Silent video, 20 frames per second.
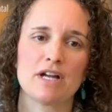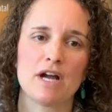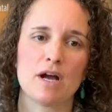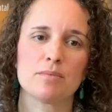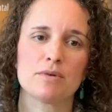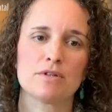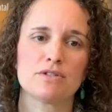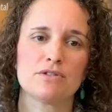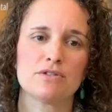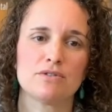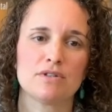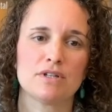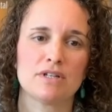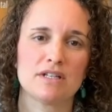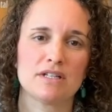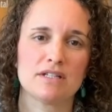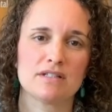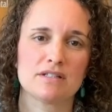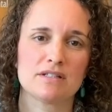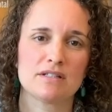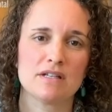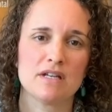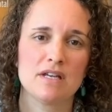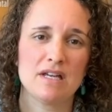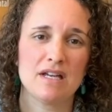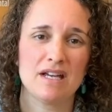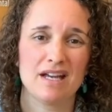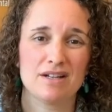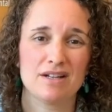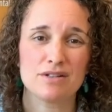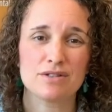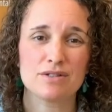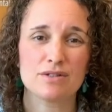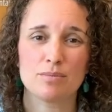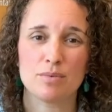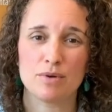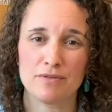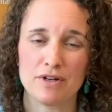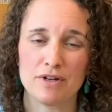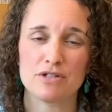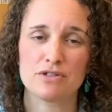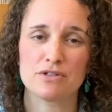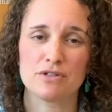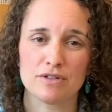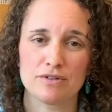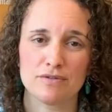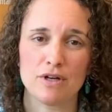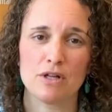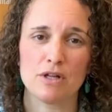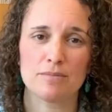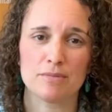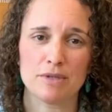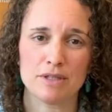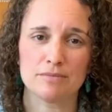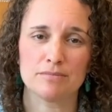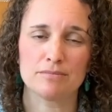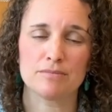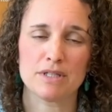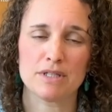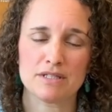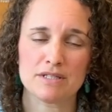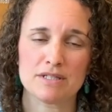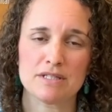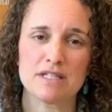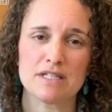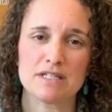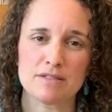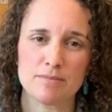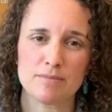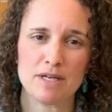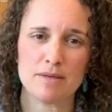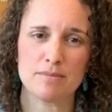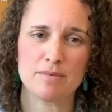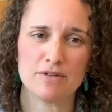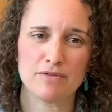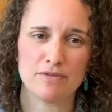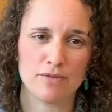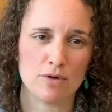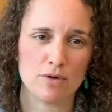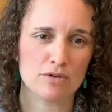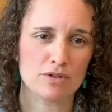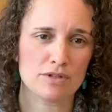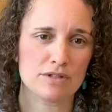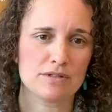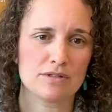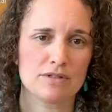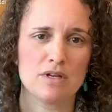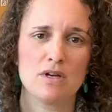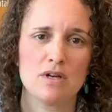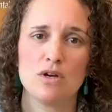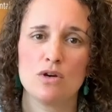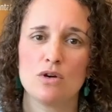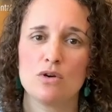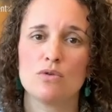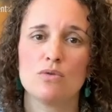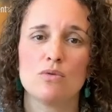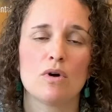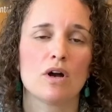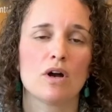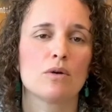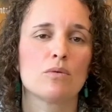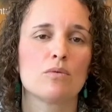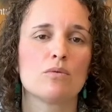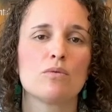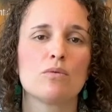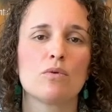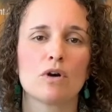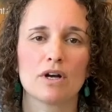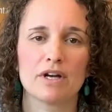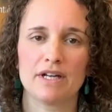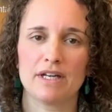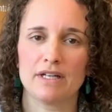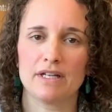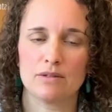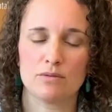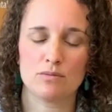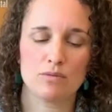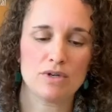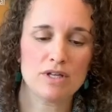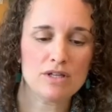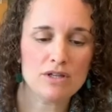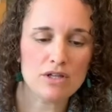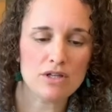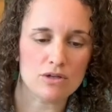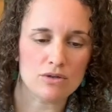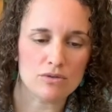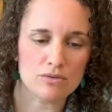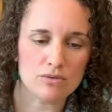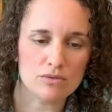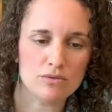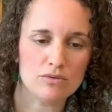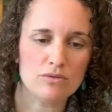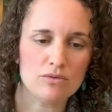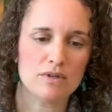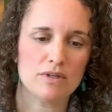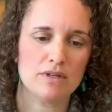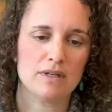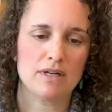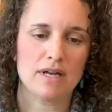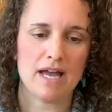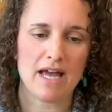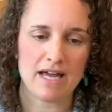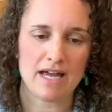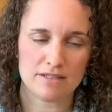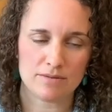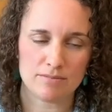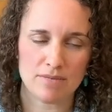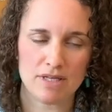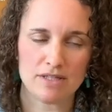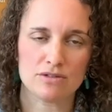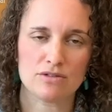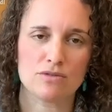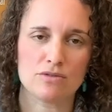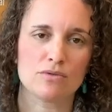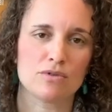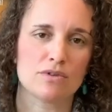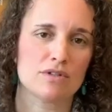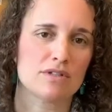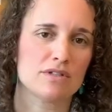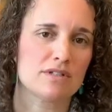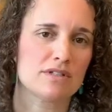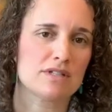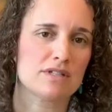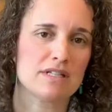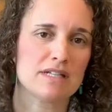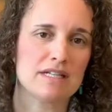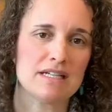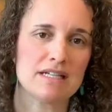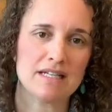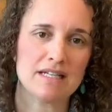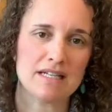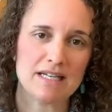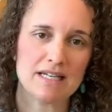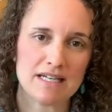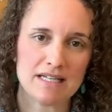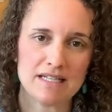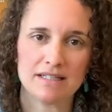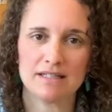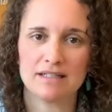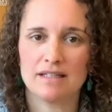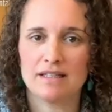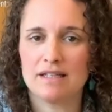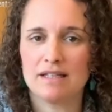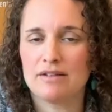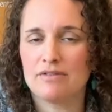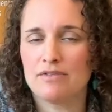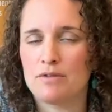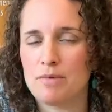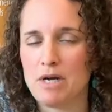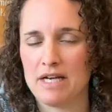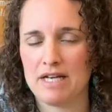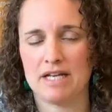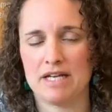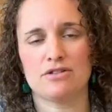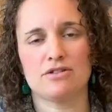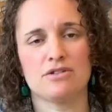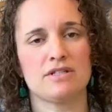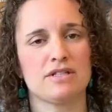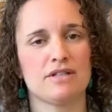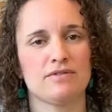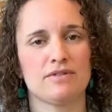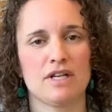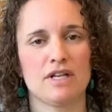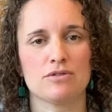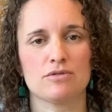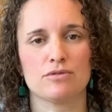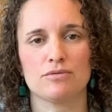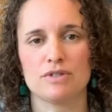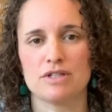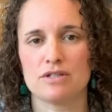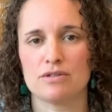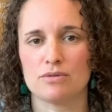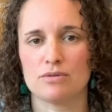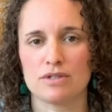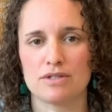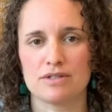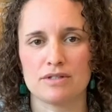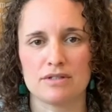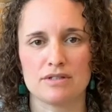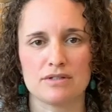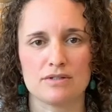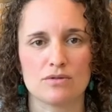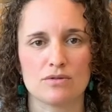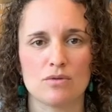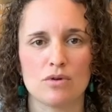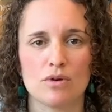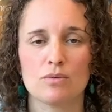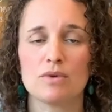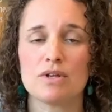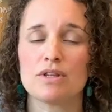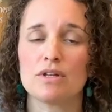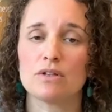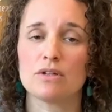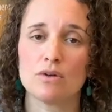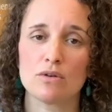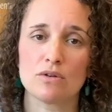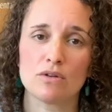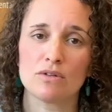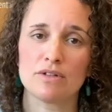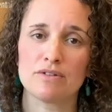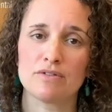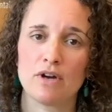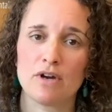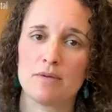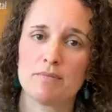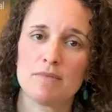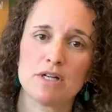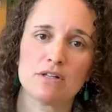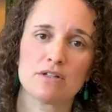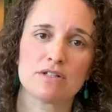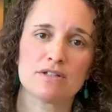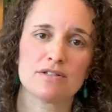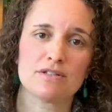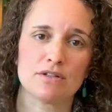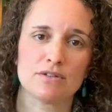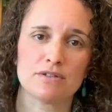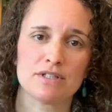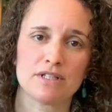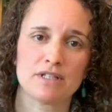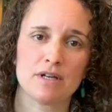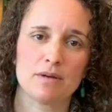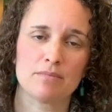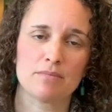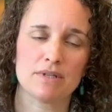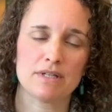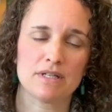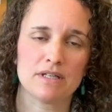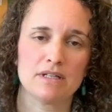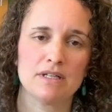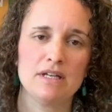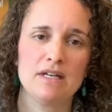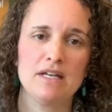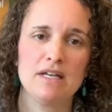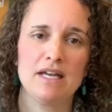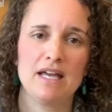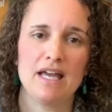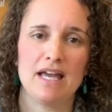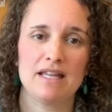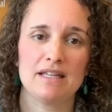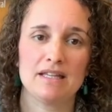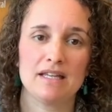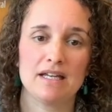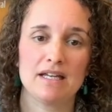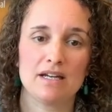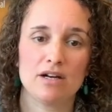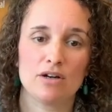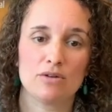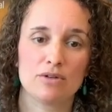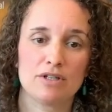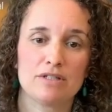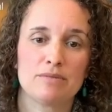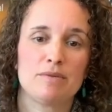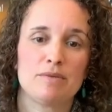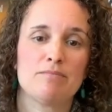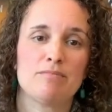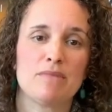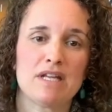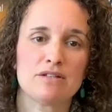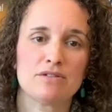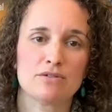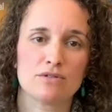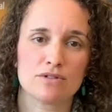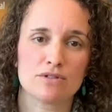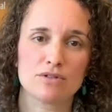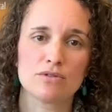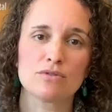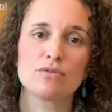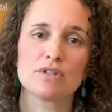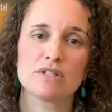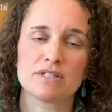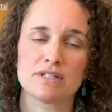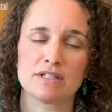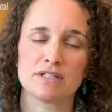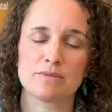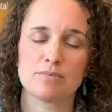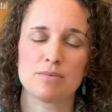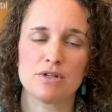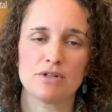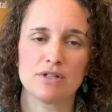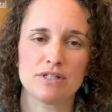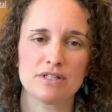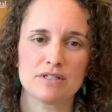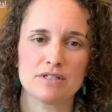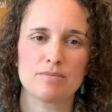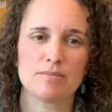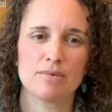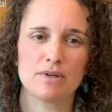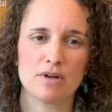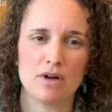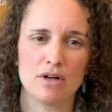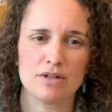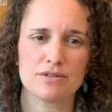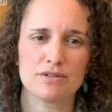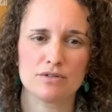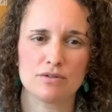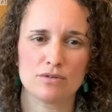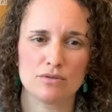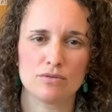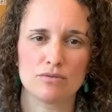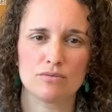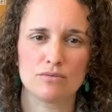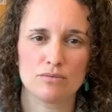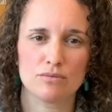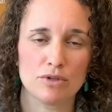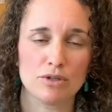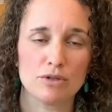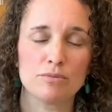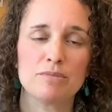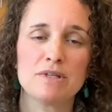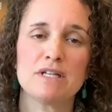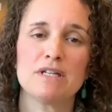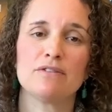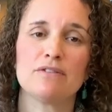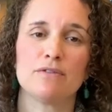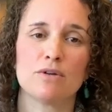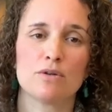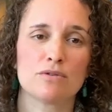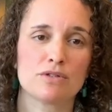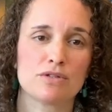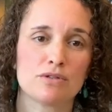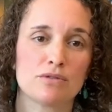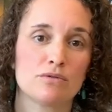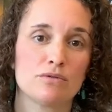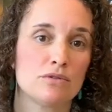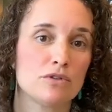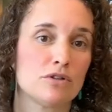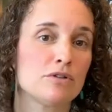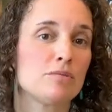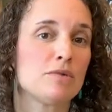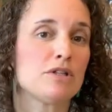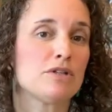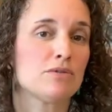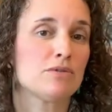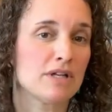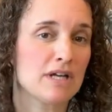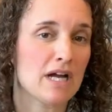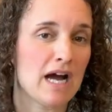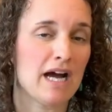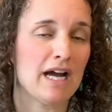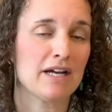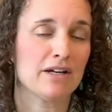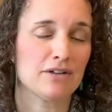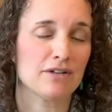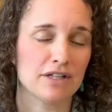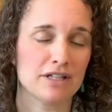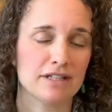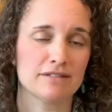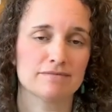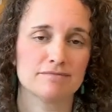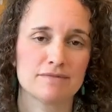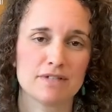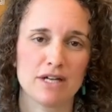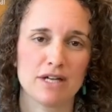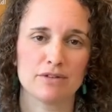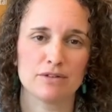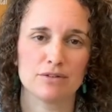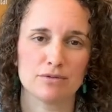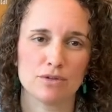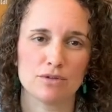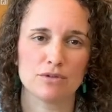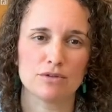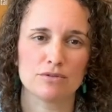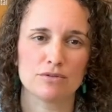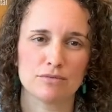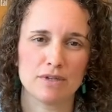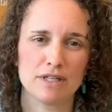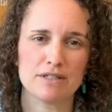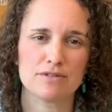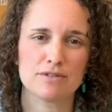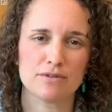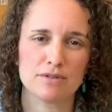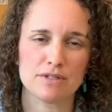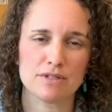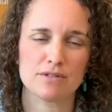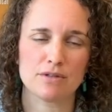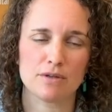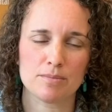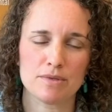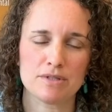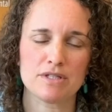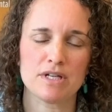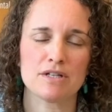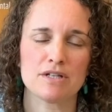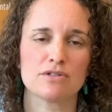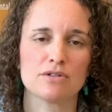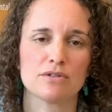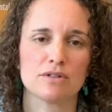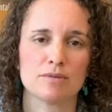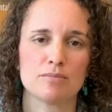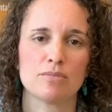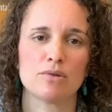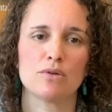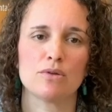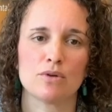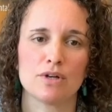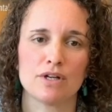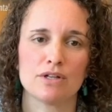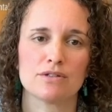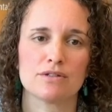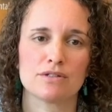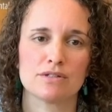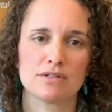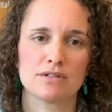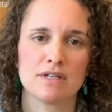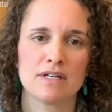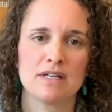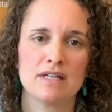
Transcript: opportunities and also professional development, because these may be folks who are working with you as mentors in the Vermont Agency of Natural Resources or with a local environmental consulting company. And they are going to be mentors through this experience, but also will be folks who could be doing hiring down the road, right? So these are potential employers.